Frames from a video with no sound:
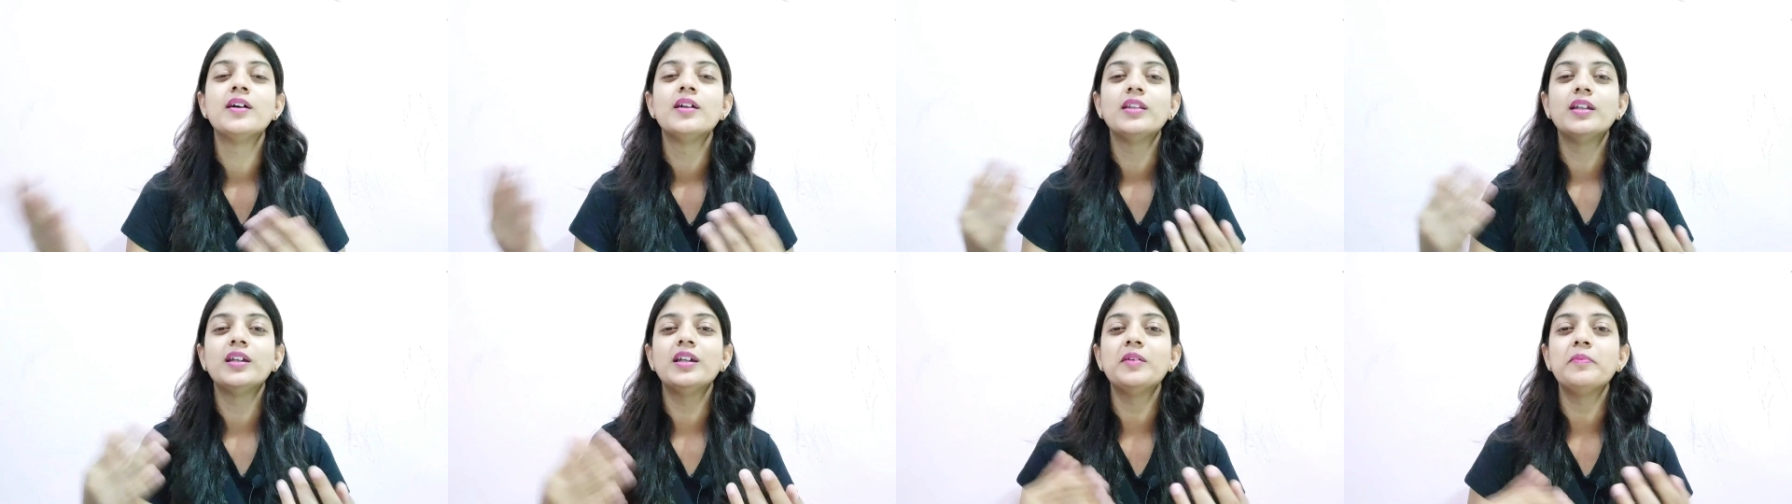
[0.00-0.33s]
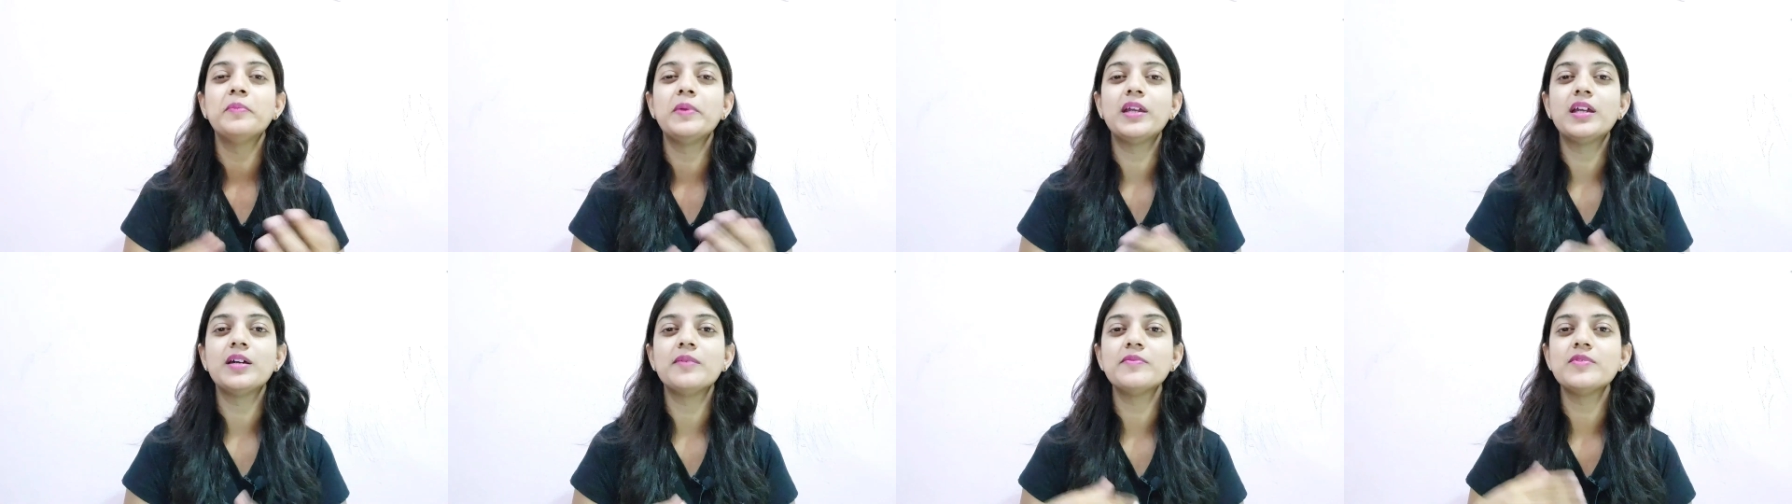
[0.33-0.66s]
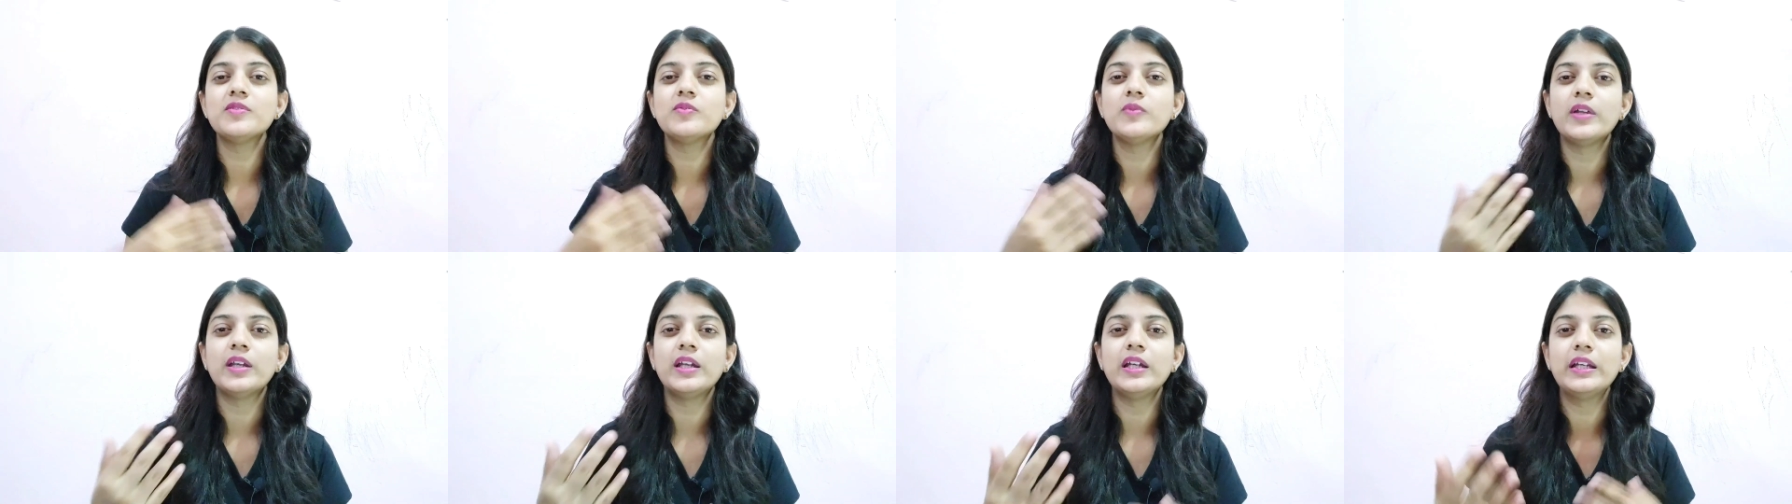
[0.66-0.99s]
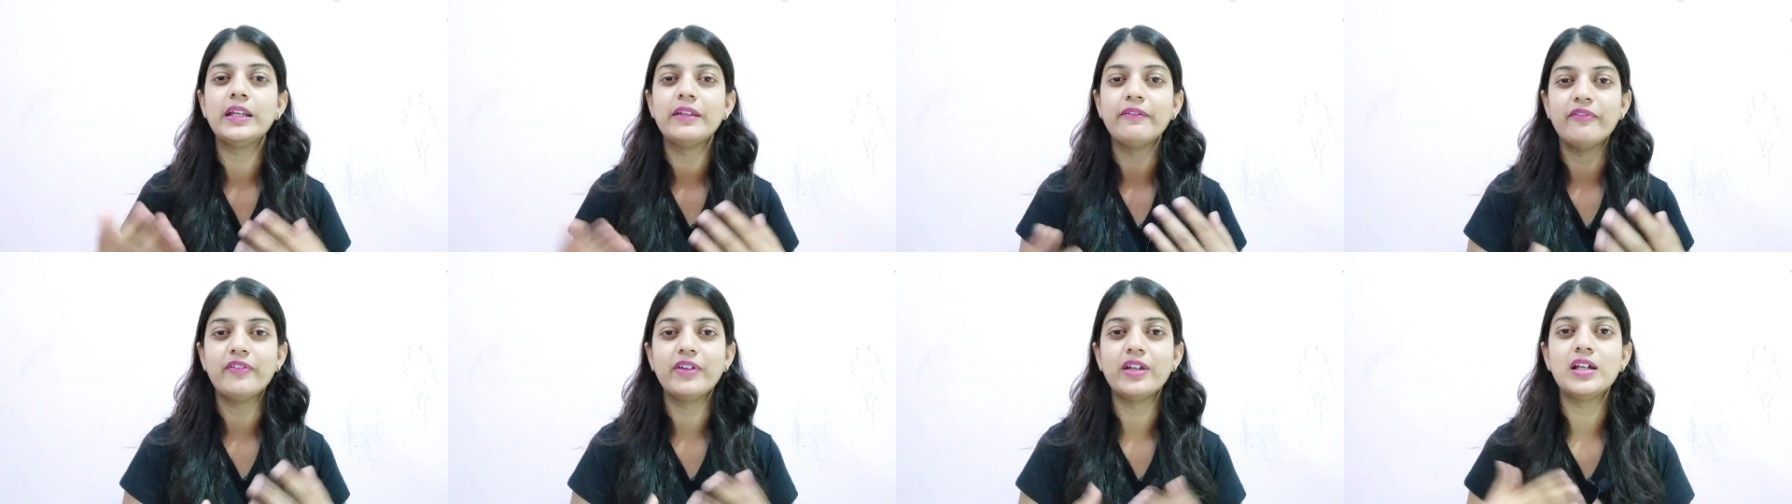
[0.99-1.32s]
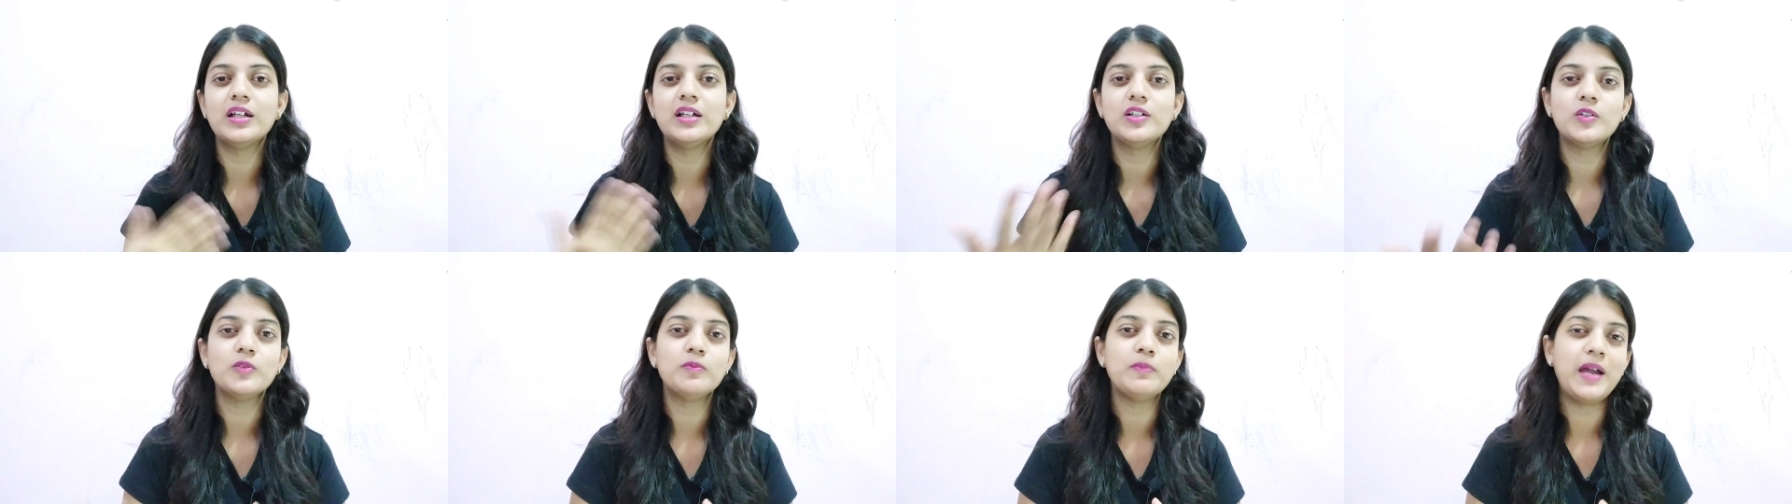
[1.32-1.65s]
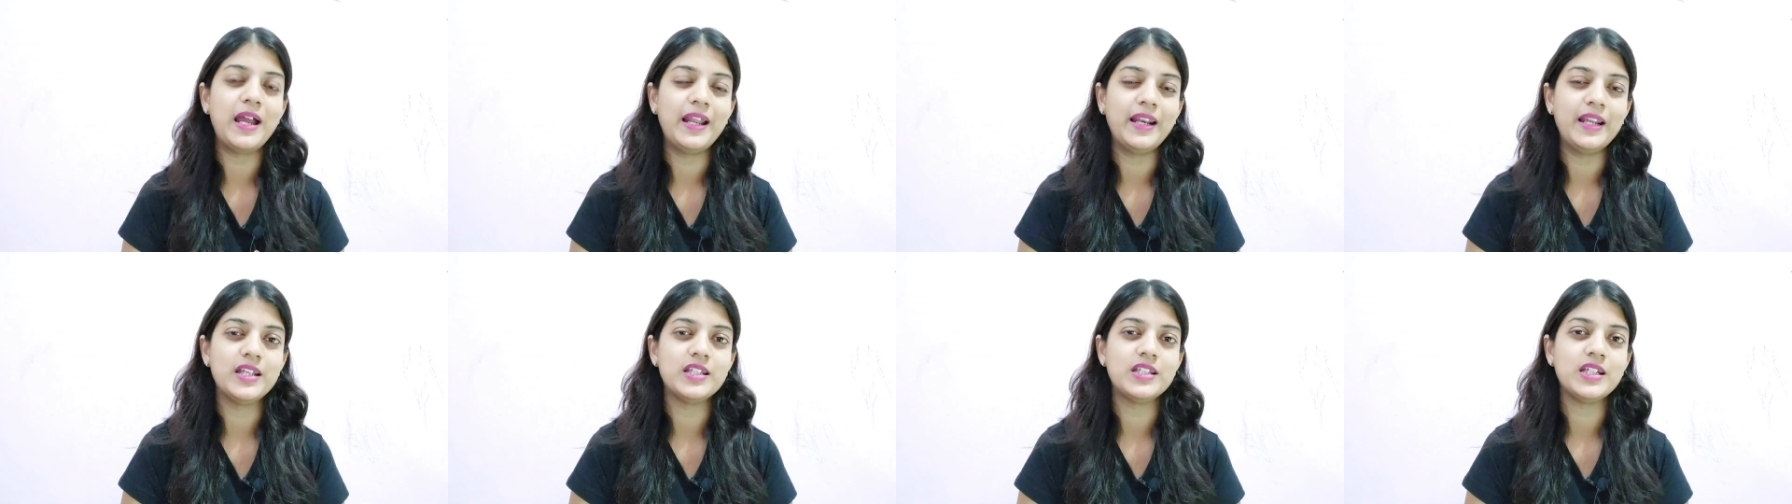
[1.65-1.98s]
it becomes very difficult to
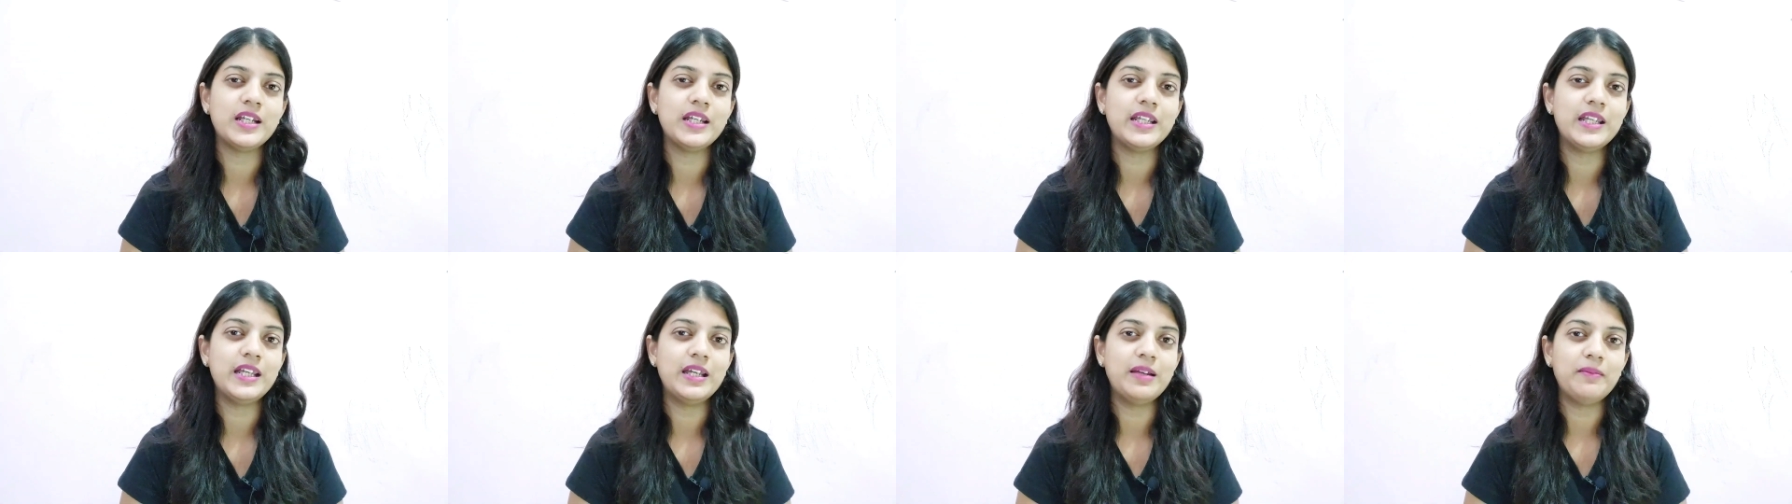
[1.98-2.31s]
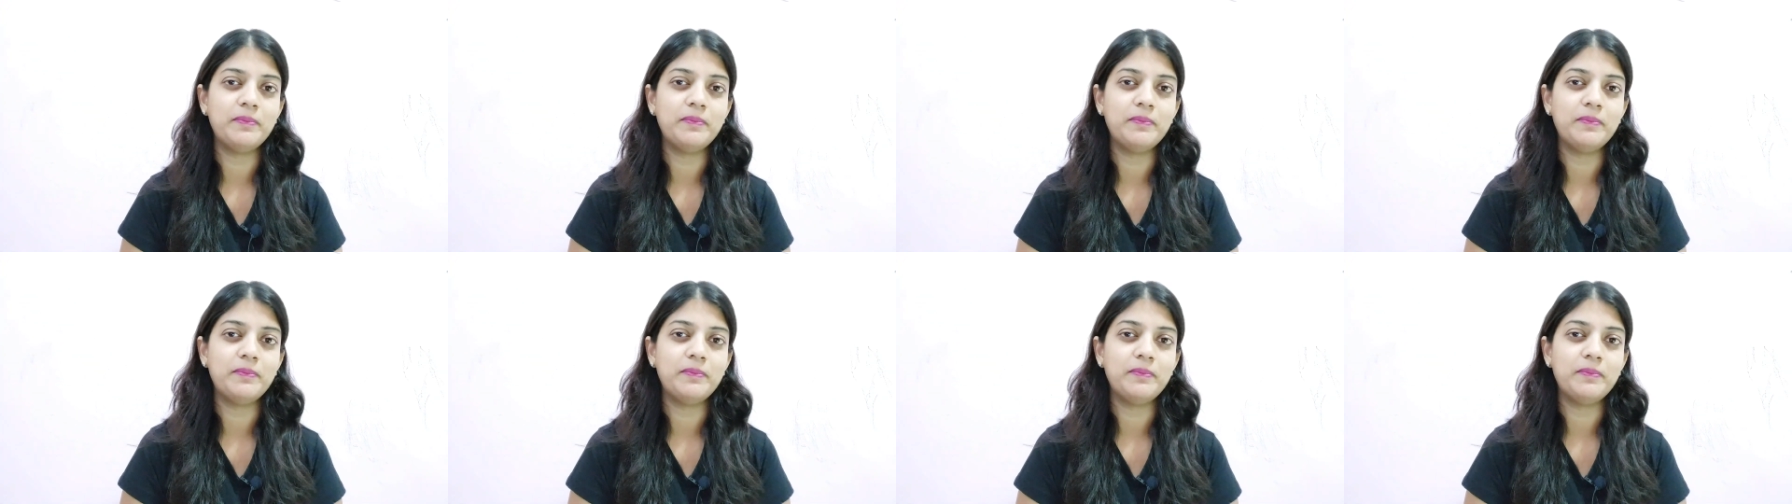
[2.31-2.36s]
manage any